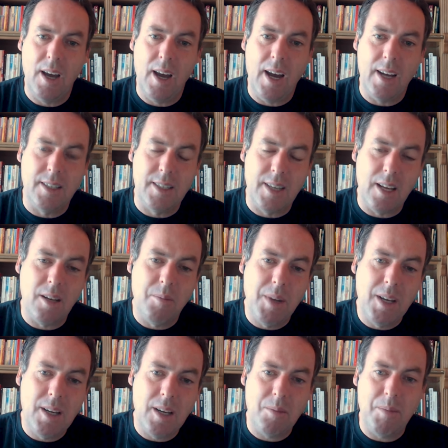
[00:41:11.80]
and send
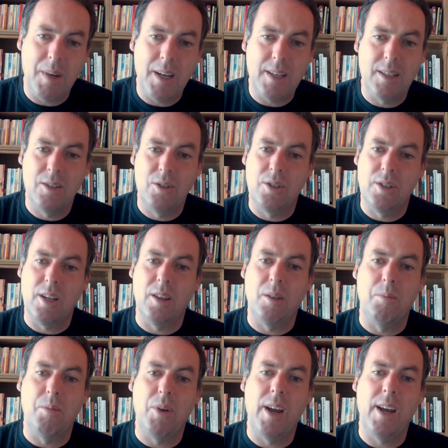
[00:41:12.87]
immediate message that the
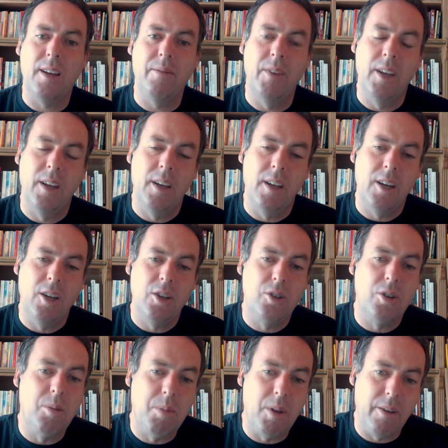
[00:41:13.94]
brain to
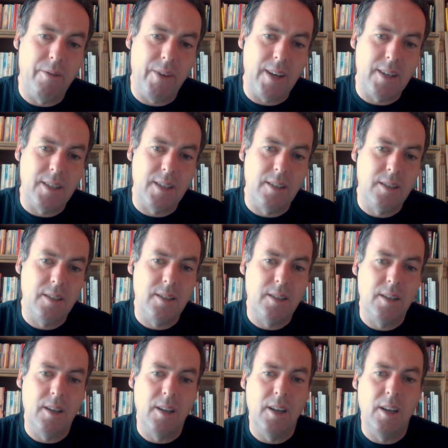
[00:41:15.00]
the blood vessels
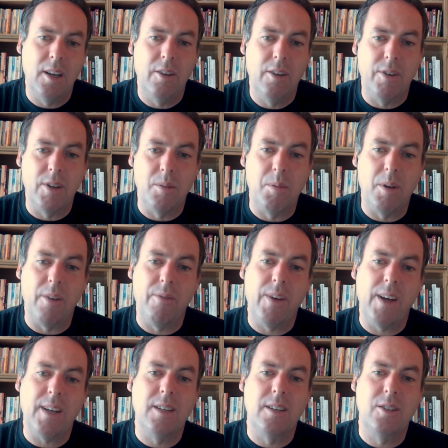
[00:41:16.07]
for the blood
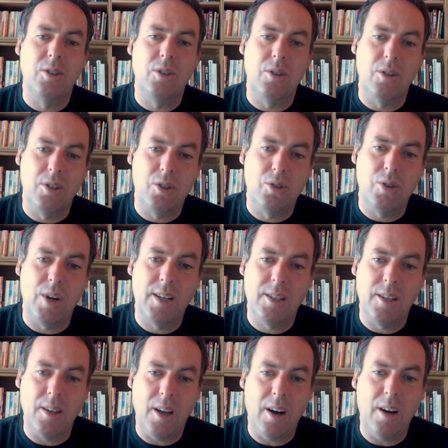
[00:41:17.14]
vessels to constrict
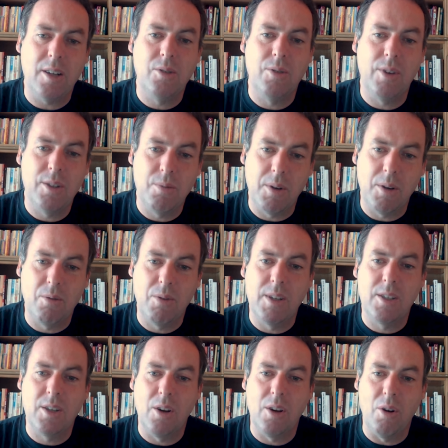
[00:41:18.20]
and the heart rate to
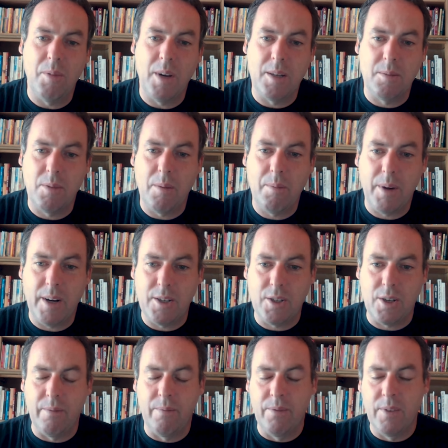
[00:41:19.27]
increase to normalize blood pressure.